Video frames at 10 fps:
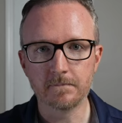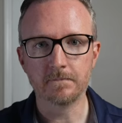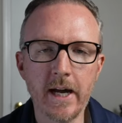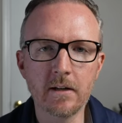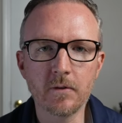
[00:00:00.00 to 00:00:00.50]

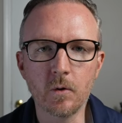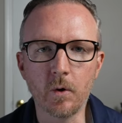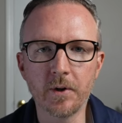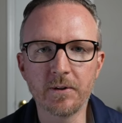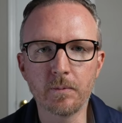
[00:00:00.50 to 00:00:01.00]
And of
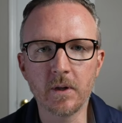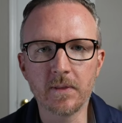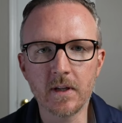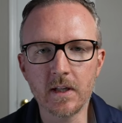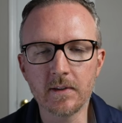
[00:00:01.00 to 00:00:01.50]
course, with
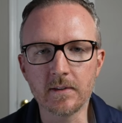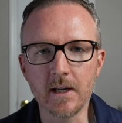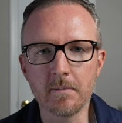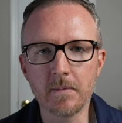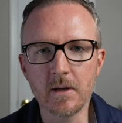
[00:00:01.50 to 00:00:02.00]
the
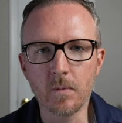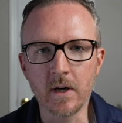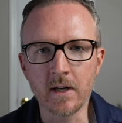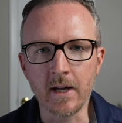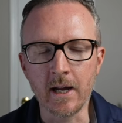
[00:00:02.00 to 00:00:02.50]
ECM
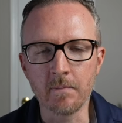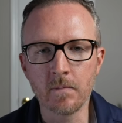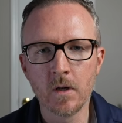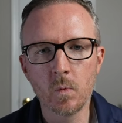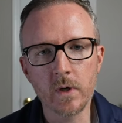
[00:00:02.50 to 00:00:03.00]
B1M,
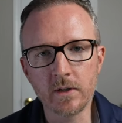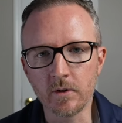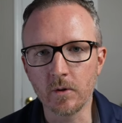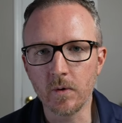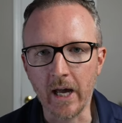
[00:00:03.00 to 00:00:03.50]
we
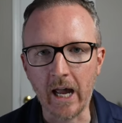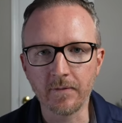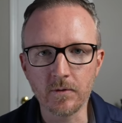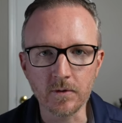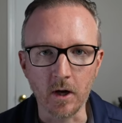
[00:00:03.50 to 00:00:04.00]
do have
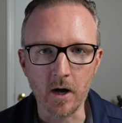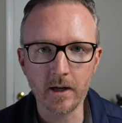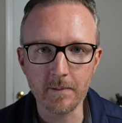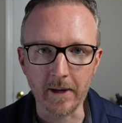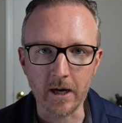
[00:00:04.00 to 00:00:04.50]
to
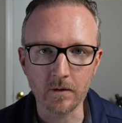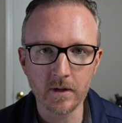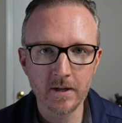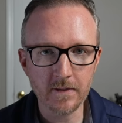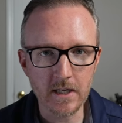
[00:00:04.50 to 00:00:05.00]
talk about
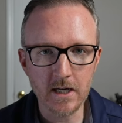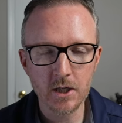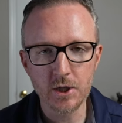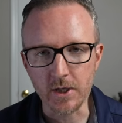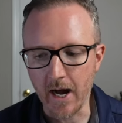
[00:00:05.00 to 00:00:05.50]
the
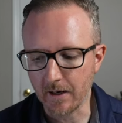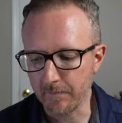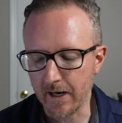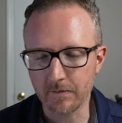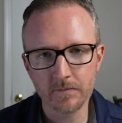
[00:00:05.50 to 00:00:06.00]
shock
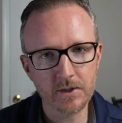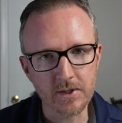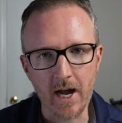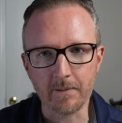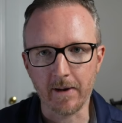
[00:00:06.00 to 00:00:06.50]
mount. The
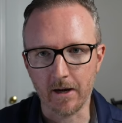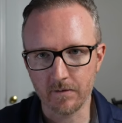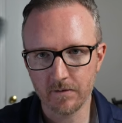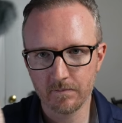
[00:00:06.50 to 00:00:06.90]
shock mount.